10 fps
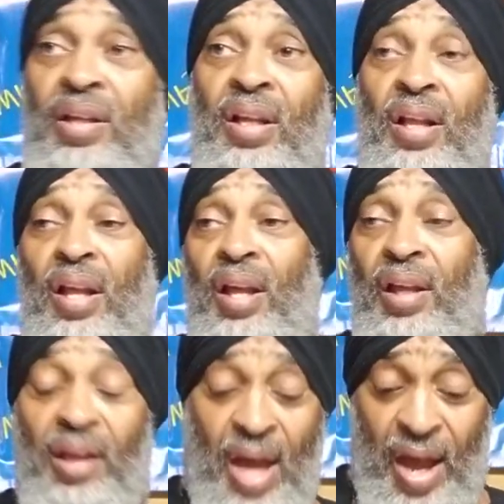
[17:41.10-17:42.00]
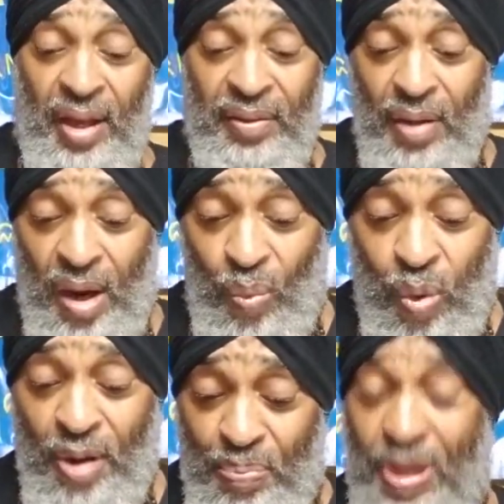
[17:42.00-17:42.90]
Mm-hmm. And
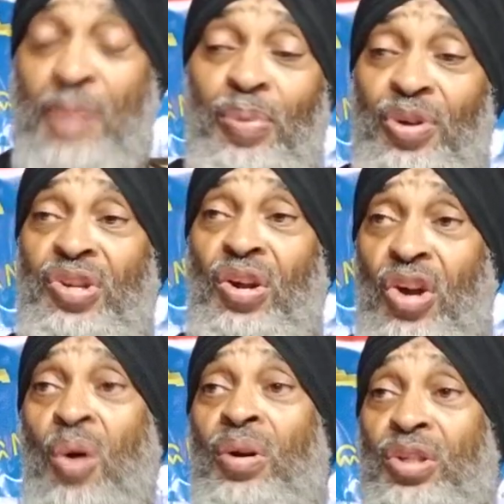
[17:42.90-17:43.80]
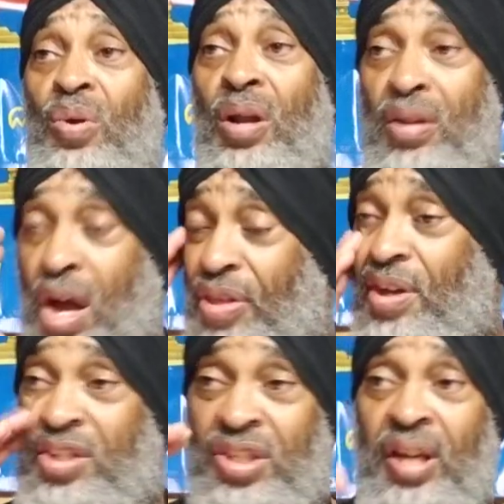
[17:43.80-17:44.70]
one people shall go into
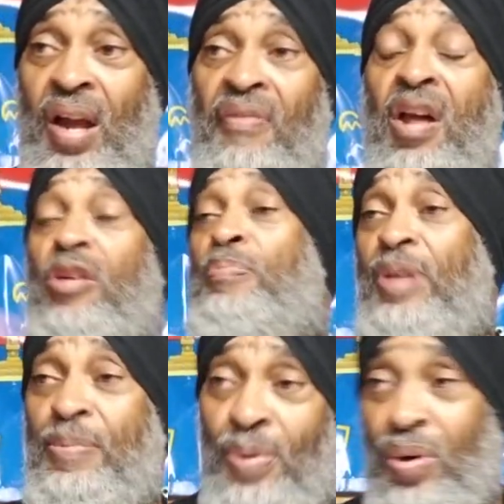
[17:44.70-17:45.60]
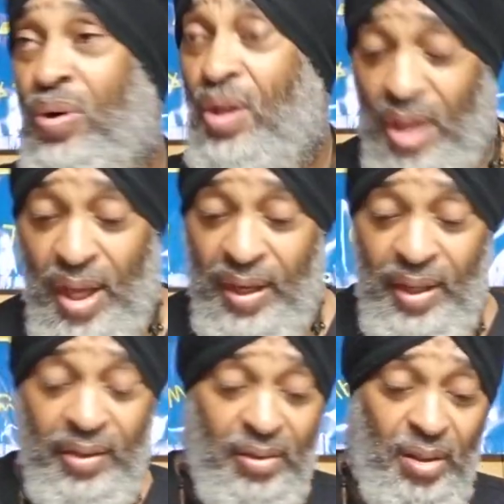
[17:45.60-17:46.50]
a city of another people, and
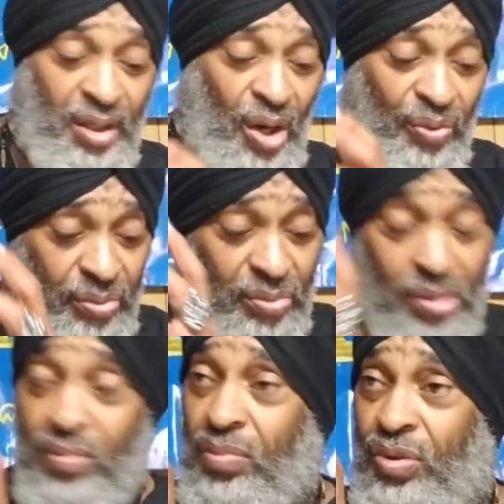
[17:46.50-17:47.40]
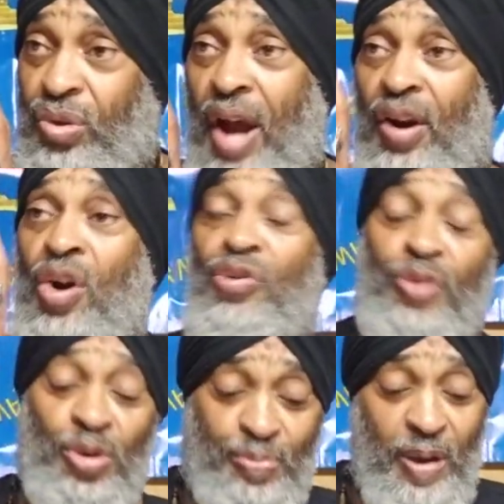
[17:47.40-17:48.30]
then, try to hurt
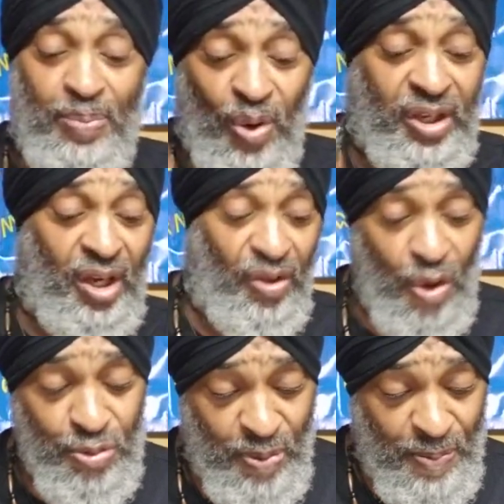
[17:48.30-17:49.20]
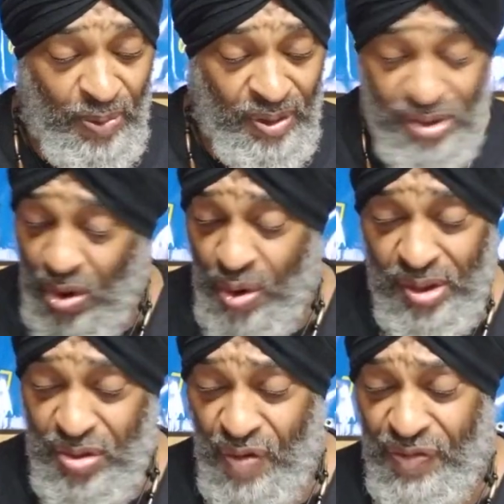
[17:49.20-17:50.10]
those people or kill those people, and so on
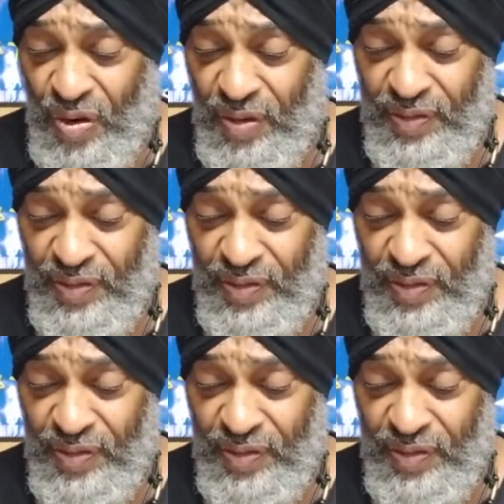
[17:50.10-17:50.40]
and so forth.